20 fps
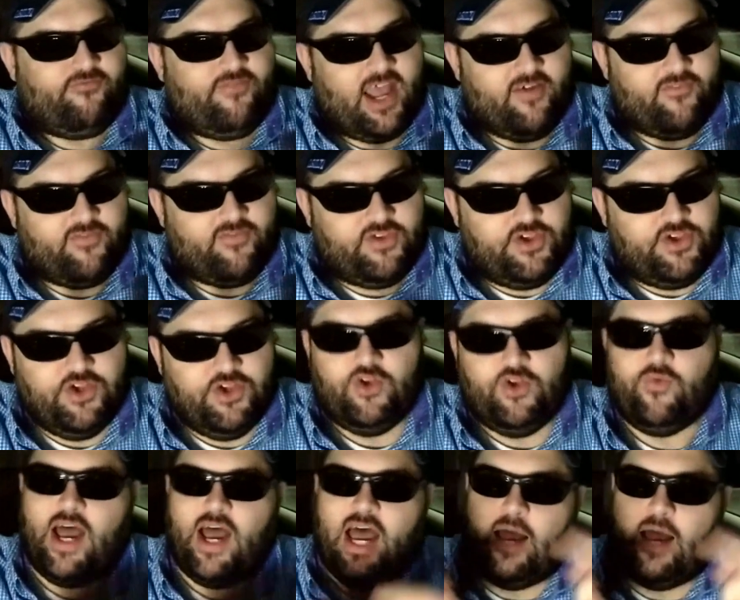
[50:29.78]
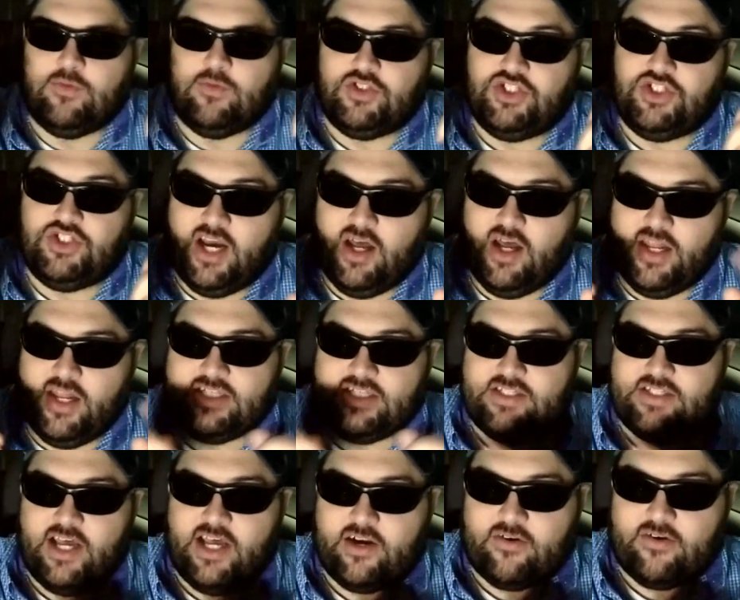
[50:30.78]
5Q. I'm jealous,
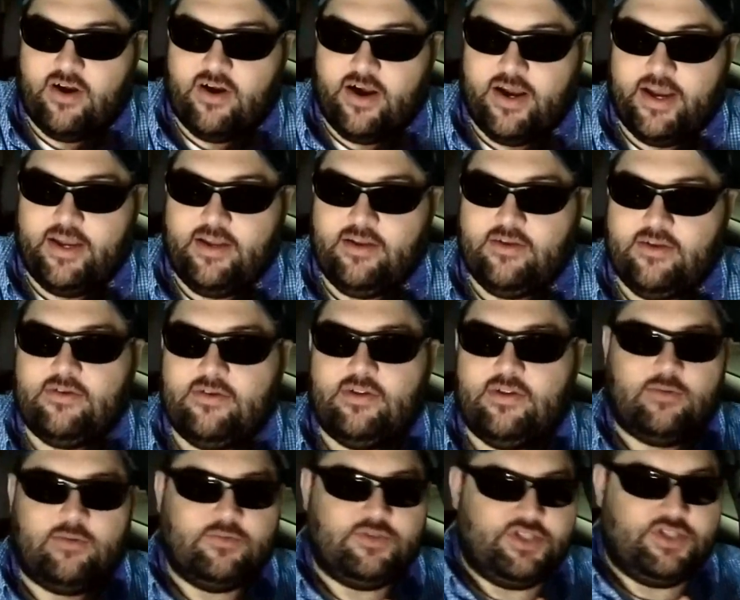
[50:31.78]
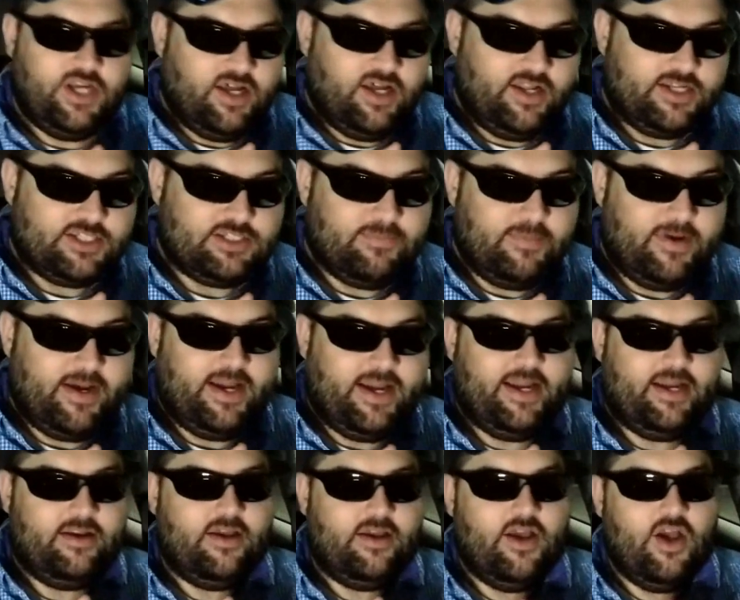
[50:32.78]
Tech right. I'm jealous,
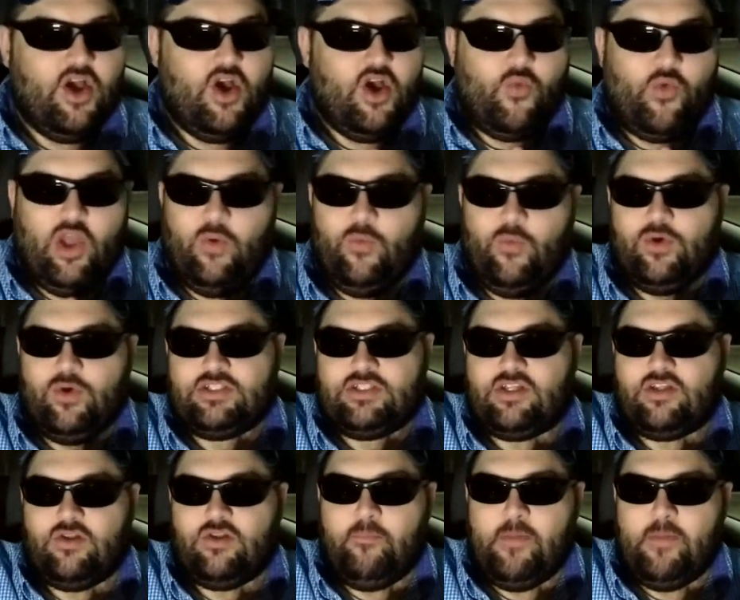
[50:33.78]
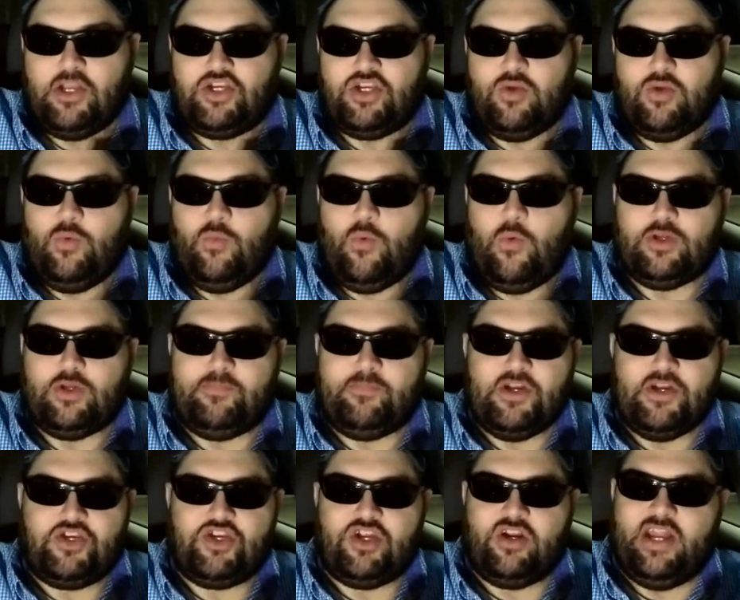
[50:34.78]
man. We was mention, we was
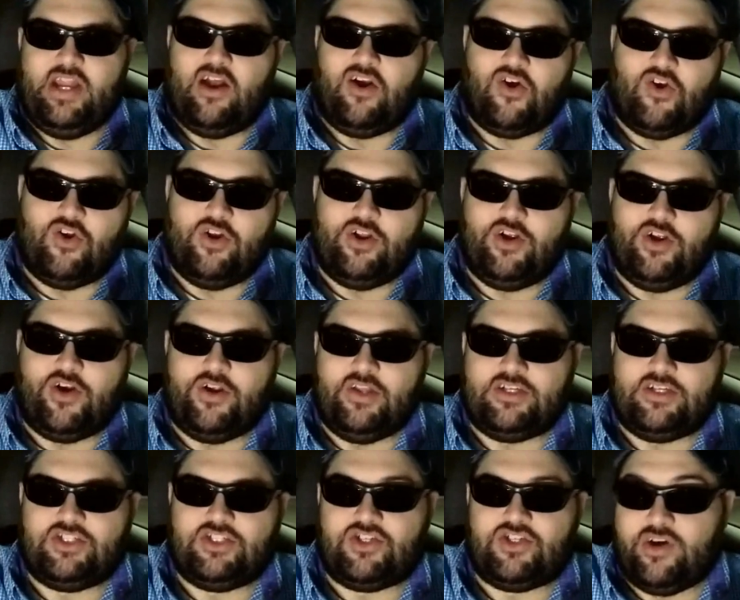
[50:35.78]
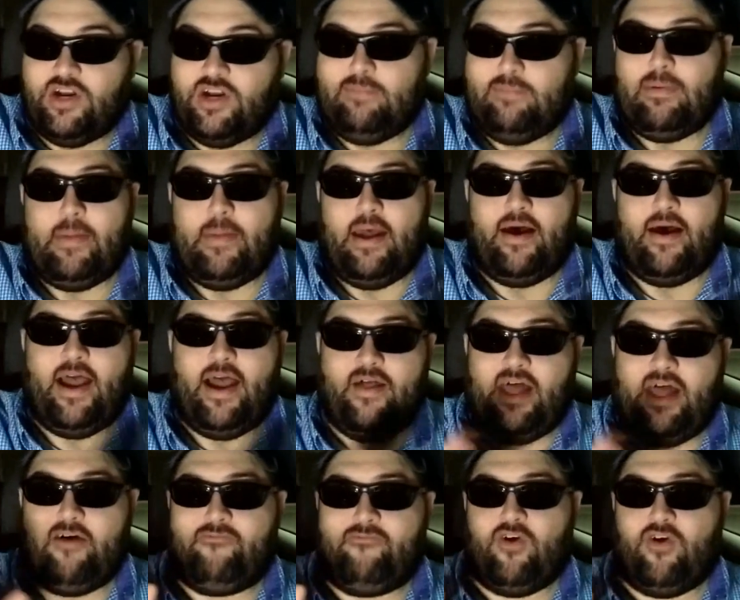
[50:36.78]
mentioning that earlier in the stream about how
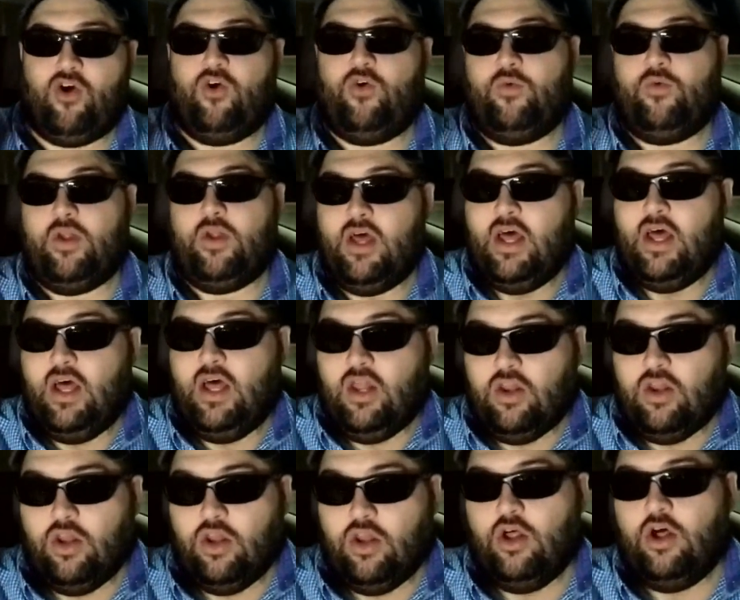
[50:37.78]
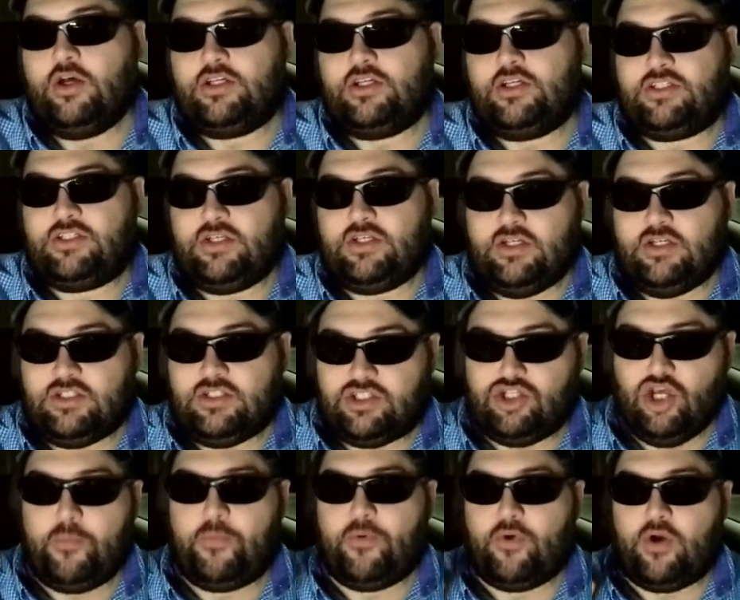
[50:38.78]
that phone looks
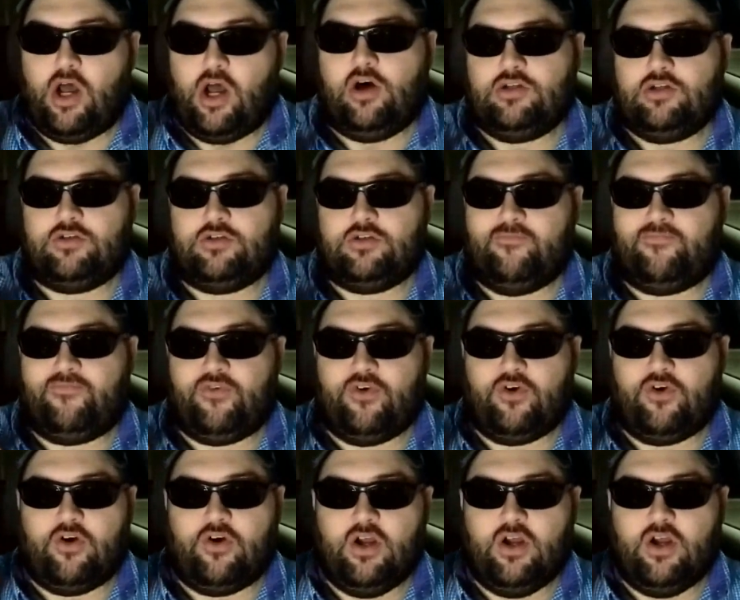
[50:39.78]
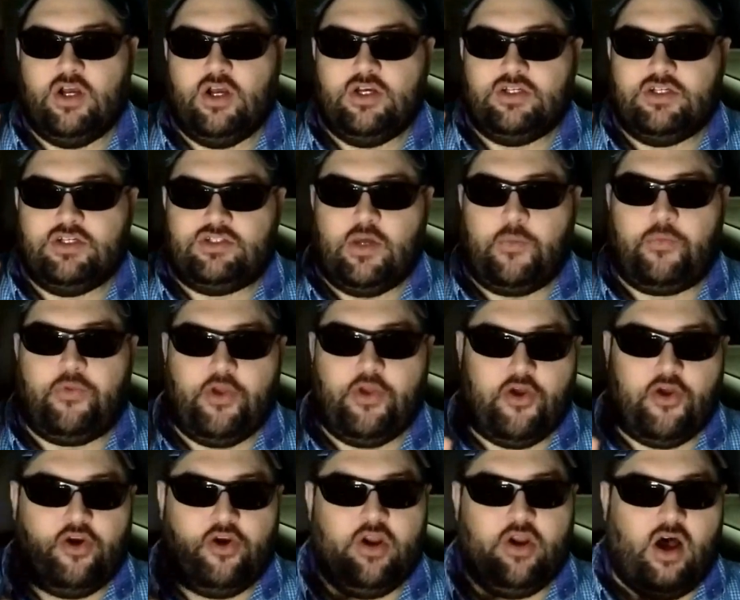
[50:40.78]
super awesome for sub three
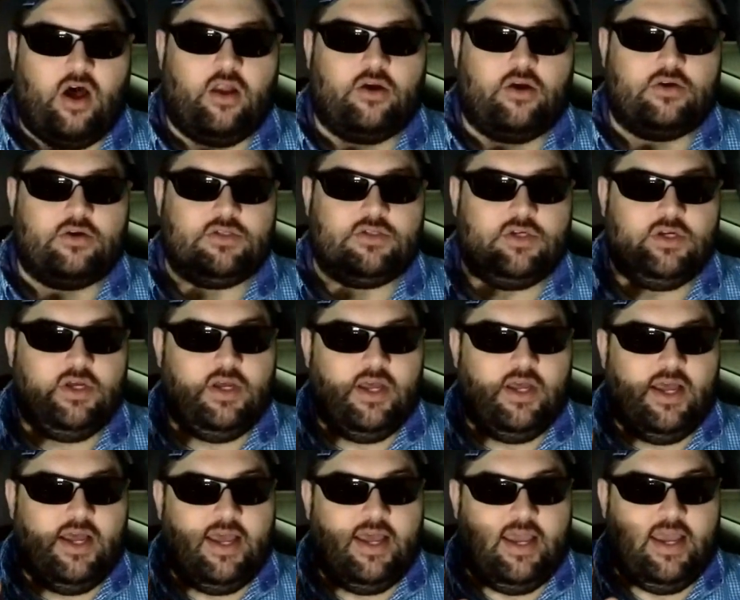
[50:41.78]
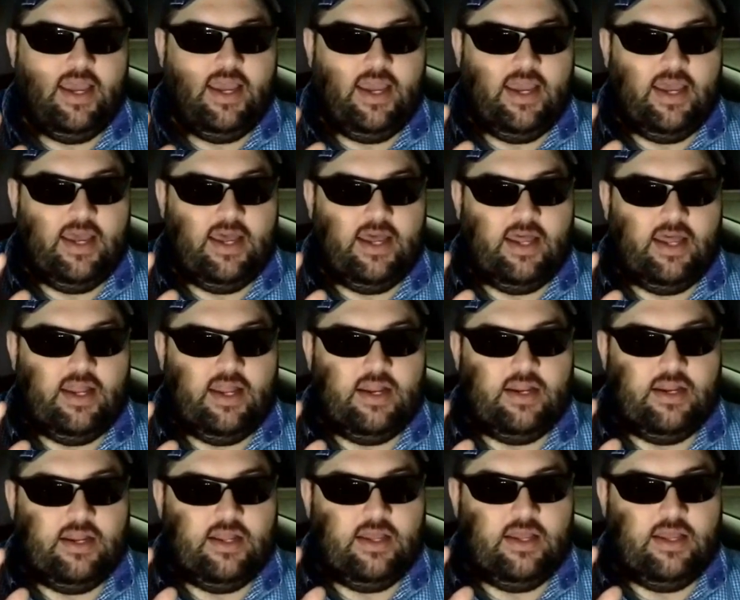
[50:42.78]
hundred dollars
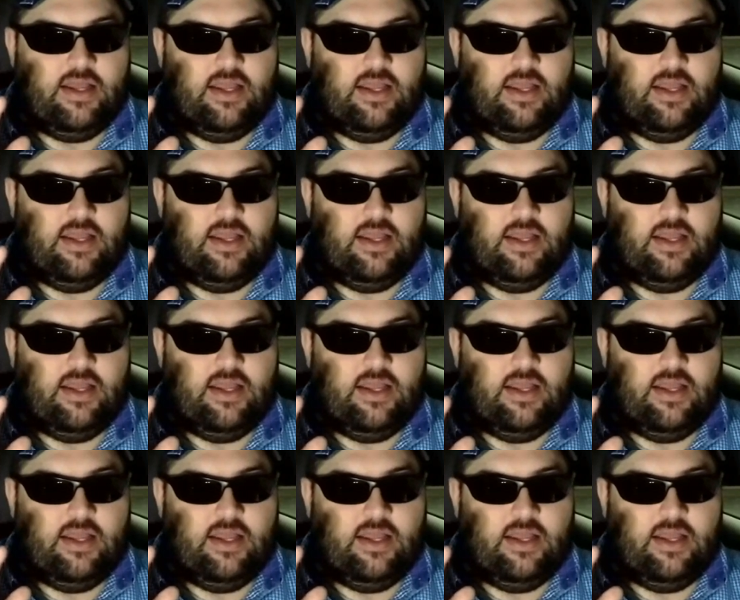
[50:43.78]
and